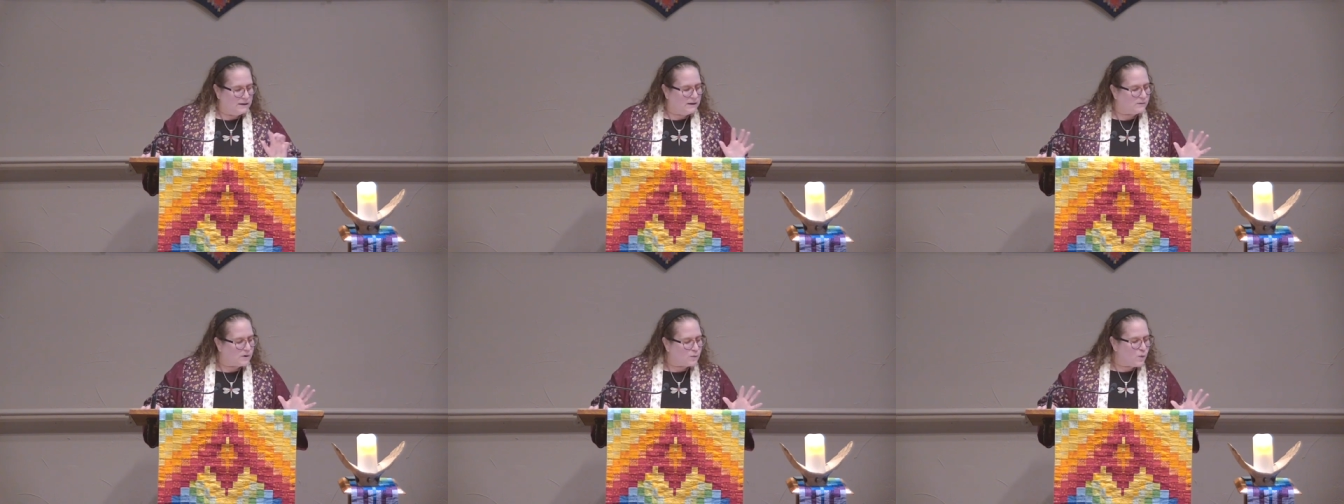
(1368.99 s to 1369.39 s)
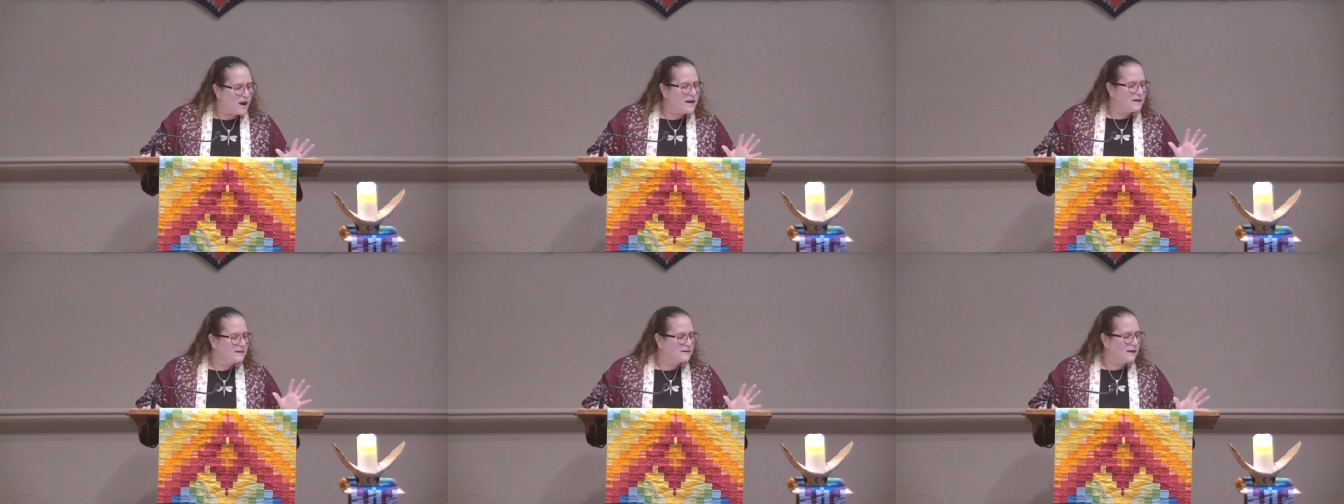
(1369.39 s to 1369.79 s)
There were
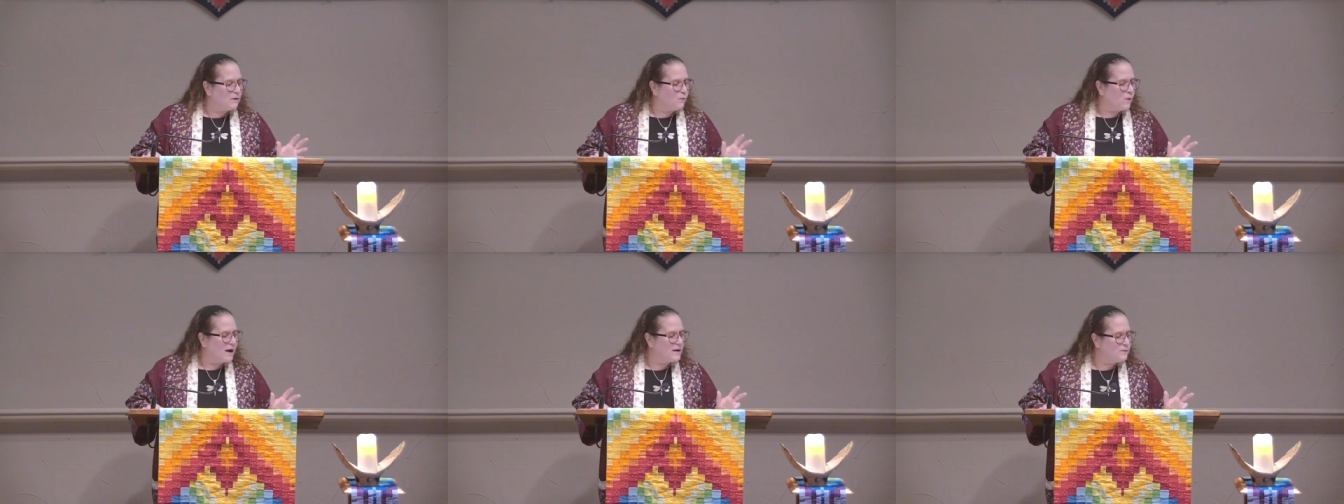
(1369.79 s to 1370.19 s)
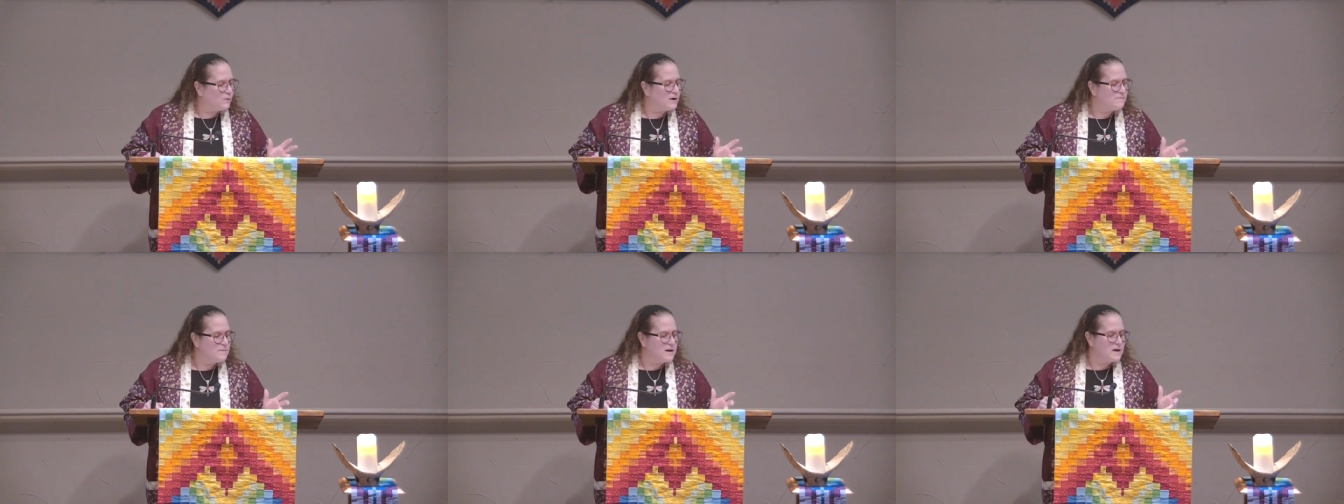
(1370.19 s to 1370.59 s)
ways that white
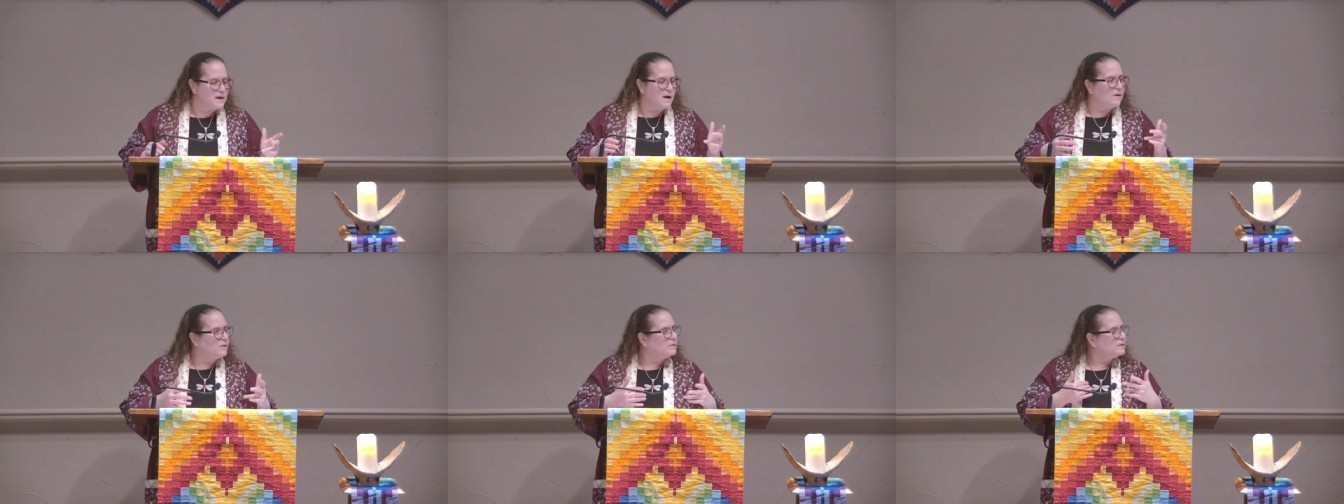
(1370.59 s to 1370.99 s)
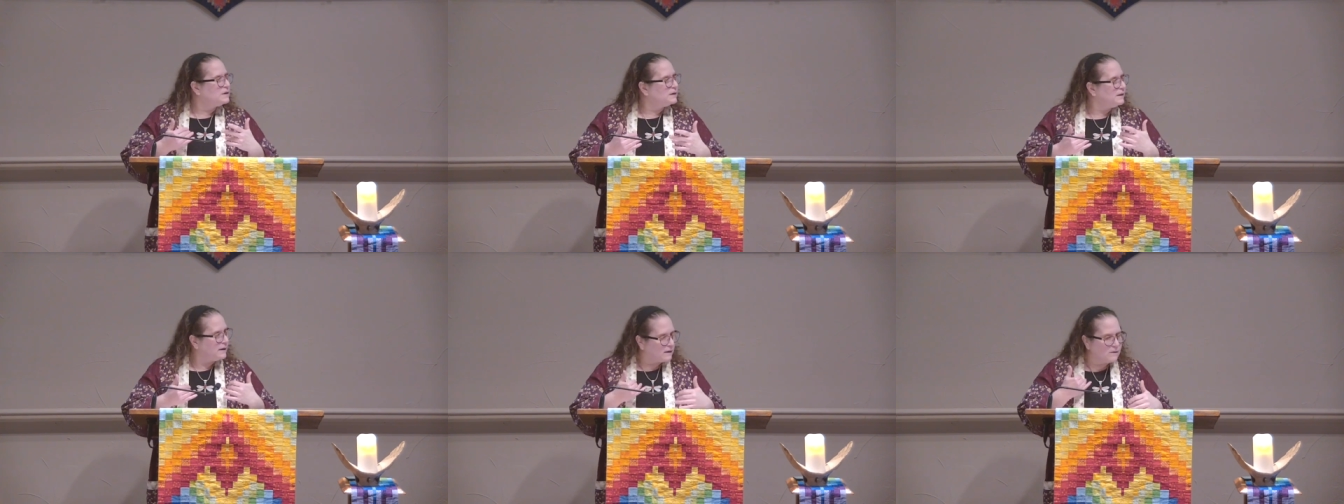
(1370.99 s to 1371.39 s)
women
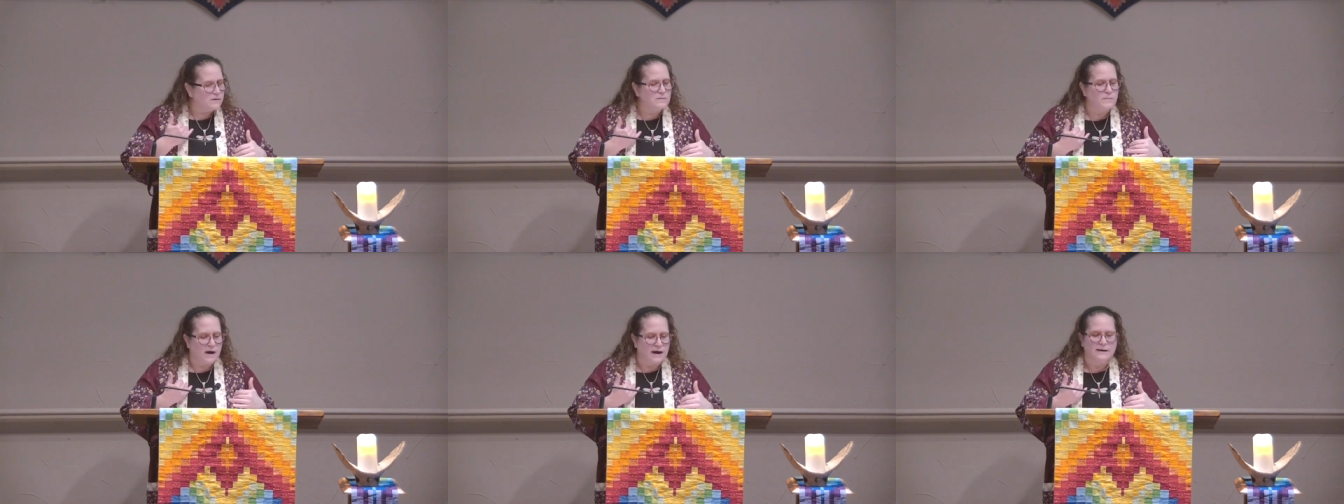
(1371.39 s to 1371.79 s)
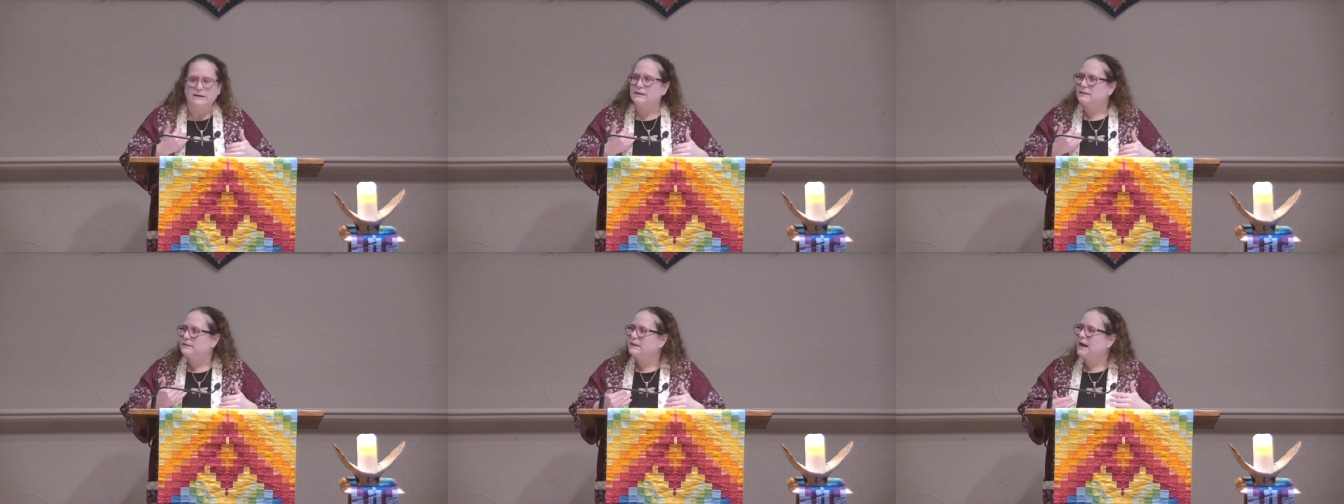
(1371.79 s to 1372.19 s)
owned their own
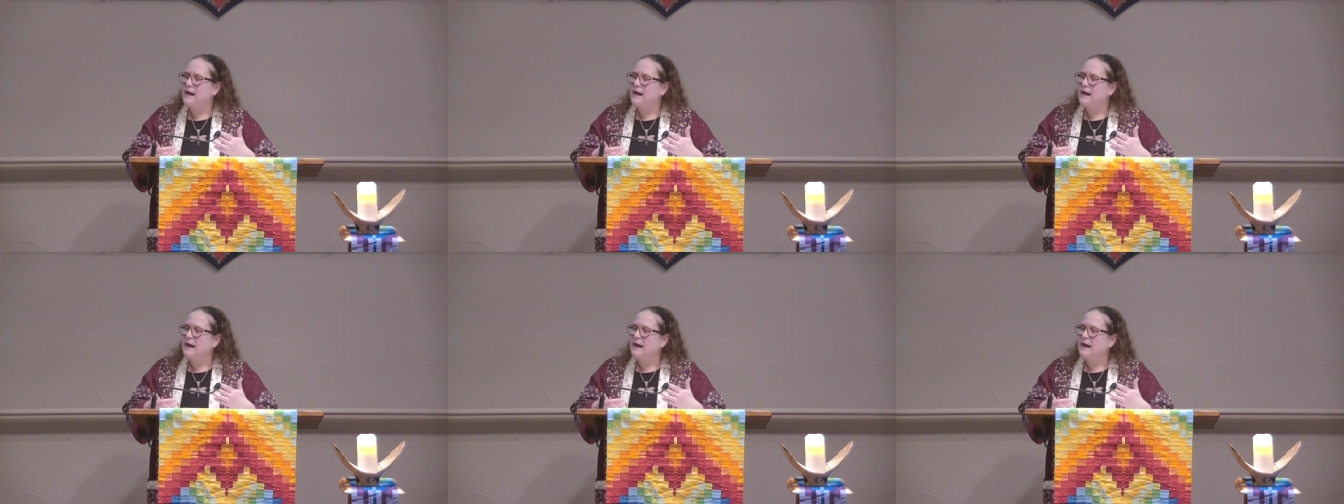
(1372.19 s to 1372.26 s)
bodies,